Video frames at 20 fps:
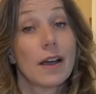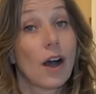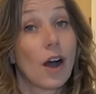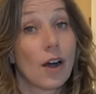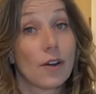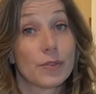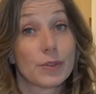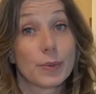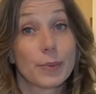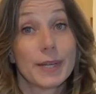
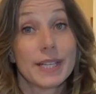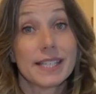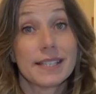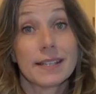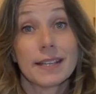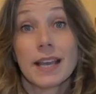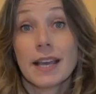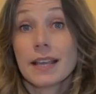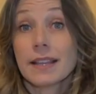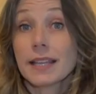
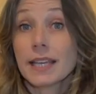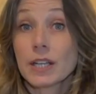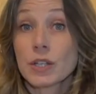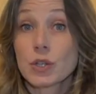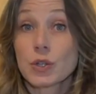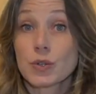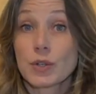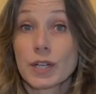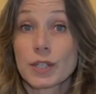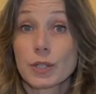Afterwards, the
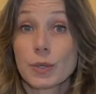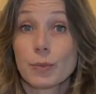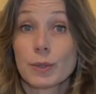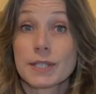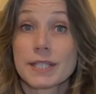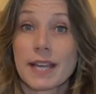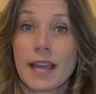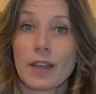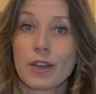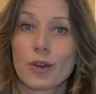instructor will
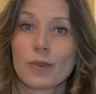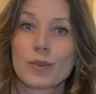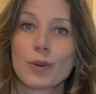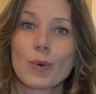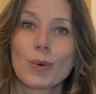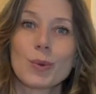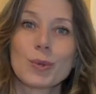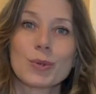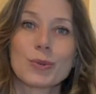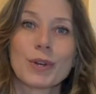take over
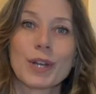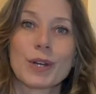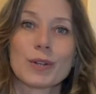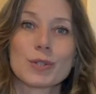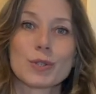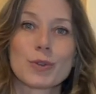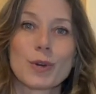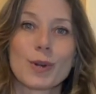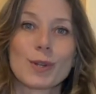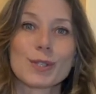all three
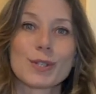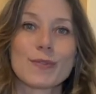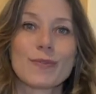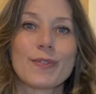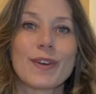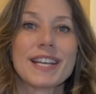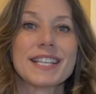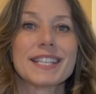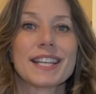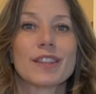controls
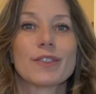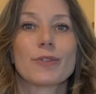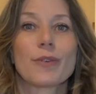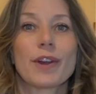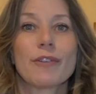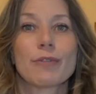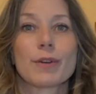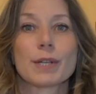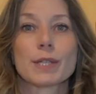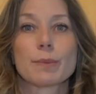facing the
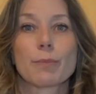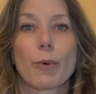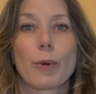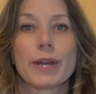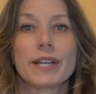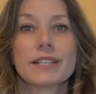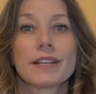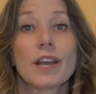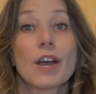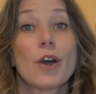reference
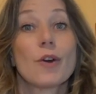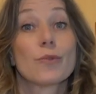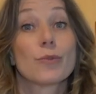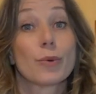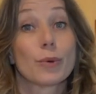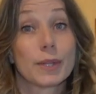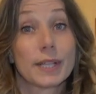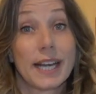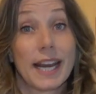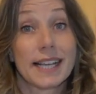point
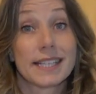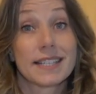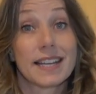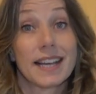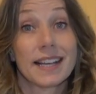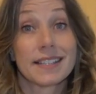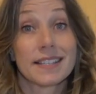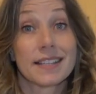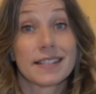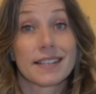for the next
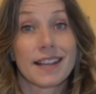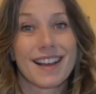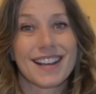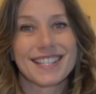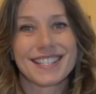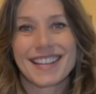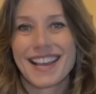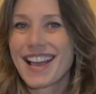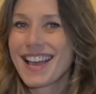exercise,